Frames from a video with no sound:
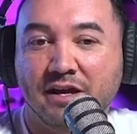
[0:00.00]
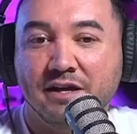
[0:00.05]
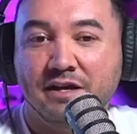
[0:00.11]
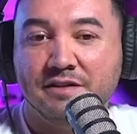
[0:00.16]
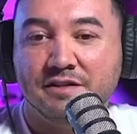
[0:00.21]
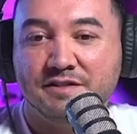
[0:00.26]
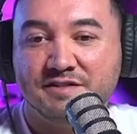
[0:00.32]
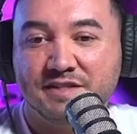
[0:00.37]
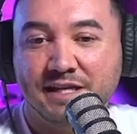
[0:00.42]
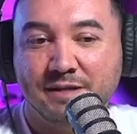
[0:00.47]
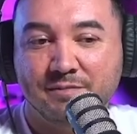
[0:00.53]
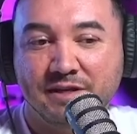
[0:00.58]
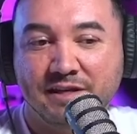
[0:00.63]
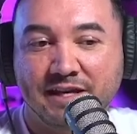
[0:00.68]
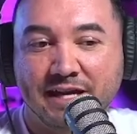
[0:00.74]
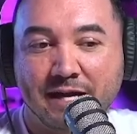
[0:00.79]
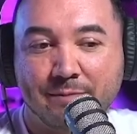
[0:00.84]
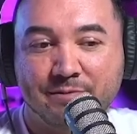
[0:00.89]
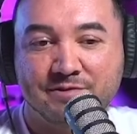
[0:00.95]
The same
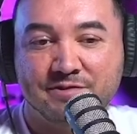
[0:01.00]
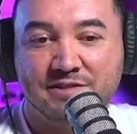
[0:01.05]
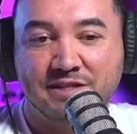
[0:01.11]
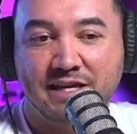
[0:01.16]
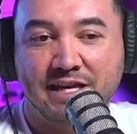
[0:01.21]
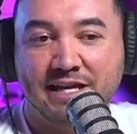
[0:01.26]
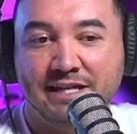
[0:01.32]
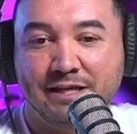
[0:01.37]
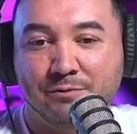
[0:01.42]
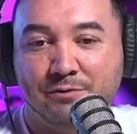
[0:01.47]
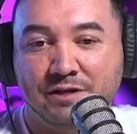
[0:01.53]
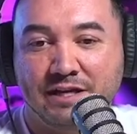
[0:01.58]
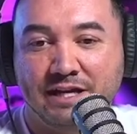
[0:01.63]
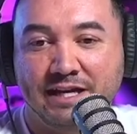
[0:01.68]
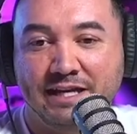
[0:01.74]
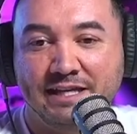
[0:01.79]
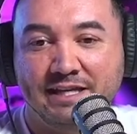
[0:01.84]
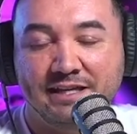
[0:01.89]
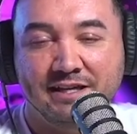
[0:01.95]
thing happens to anyone.
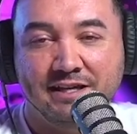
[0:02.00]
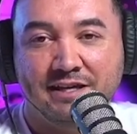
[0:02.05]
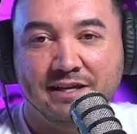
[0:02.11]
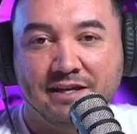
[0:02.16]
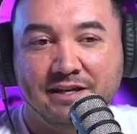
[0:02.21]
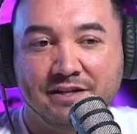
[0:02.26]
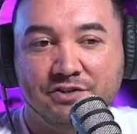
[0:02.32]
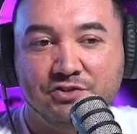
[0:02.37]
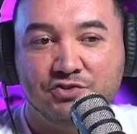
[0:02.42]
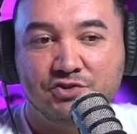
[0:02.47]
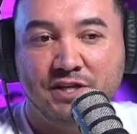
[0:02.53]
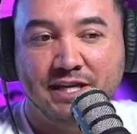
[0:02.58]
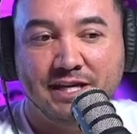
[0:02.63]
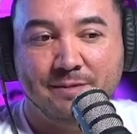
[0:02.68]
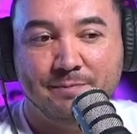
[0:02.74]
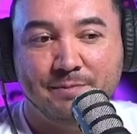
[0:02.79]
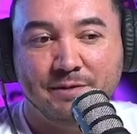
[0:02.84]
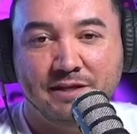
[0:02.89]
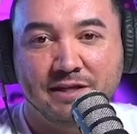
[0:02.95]
Any
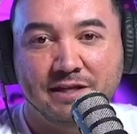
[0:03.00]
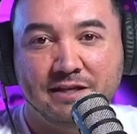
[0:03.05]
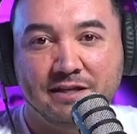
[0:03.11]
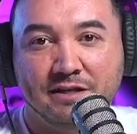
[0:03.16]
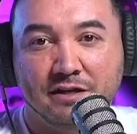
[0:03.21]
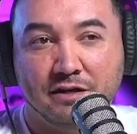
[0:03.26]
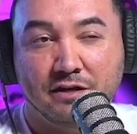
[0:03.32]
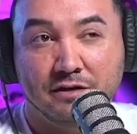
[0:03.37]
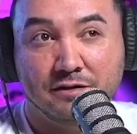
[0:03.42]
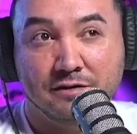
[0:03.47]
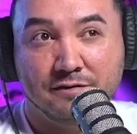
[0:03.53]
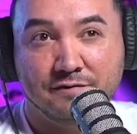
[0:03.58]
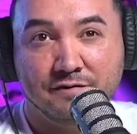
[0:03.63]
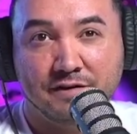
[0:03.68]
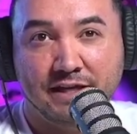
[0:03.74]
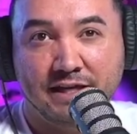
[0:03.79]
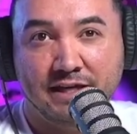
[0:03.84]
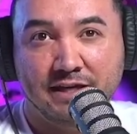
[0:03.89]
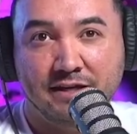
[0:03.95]
champion of
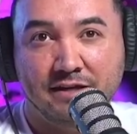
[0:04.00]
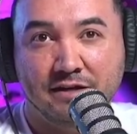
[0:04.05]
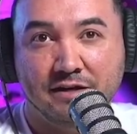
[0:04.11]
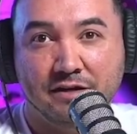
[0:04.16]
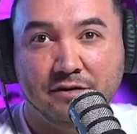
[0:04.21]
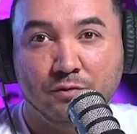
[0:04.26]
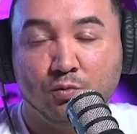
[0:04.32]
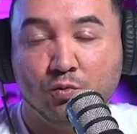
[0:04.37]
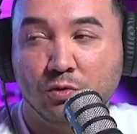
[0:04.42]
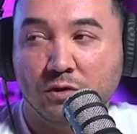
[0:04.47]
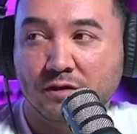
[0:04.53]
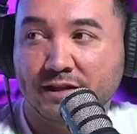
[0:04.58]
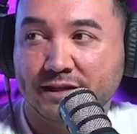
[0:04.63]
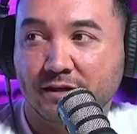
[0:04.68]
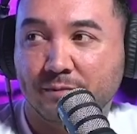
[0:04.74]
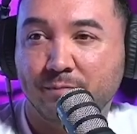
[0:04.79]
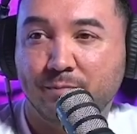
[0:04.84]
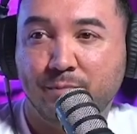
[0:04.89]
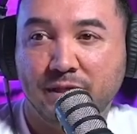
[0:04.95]
a, a,
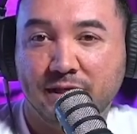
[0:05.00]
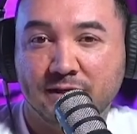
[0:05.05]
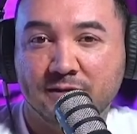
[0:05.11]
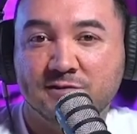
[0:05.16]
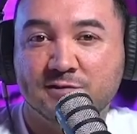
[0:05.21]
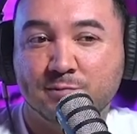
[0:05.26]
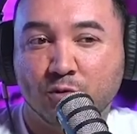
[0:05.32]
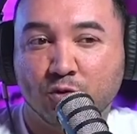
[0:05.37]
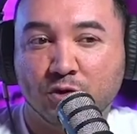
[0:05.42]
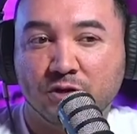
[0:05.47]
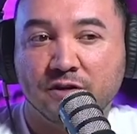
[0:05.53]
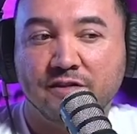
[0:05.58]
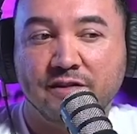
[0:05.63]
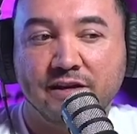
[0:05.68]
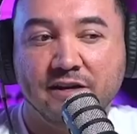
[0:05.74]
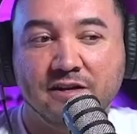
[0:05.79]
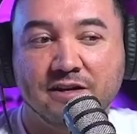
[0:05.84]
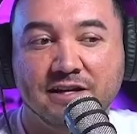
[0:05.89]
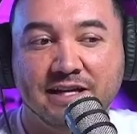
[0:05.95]
like a big sport,
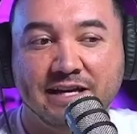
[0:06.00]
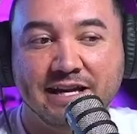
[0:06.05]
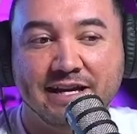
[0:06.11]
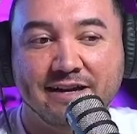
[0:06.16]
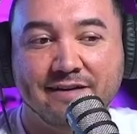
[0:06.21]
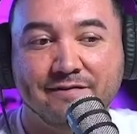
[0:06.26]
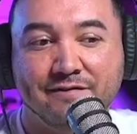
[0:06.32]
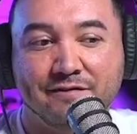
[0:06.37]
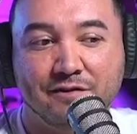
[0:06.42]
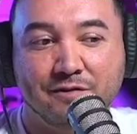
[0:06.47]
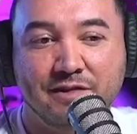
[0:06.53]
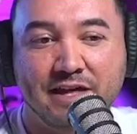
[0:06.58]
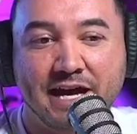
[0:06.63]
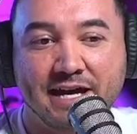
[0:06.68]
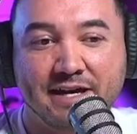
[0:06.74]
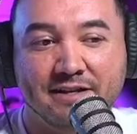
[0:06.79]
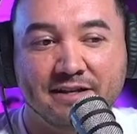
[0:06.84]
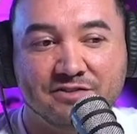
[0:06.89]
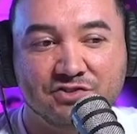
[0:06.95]
they are going to have
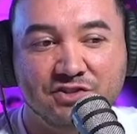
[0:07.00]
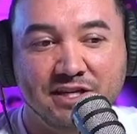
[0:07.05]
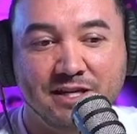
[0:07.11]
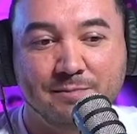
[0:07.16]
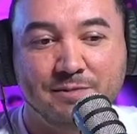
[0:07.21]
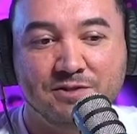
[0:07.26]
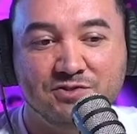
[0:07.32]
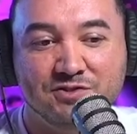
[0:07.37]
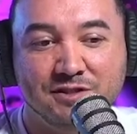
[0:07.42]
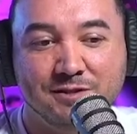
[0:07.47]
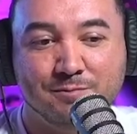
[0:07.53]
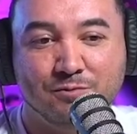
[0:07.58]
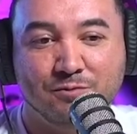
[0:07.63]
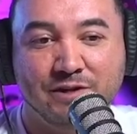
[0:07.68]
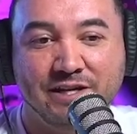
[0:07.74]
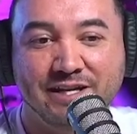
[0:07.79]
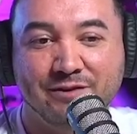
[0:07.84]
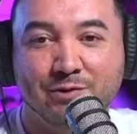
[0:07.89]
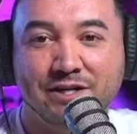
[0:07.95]
that championship ring.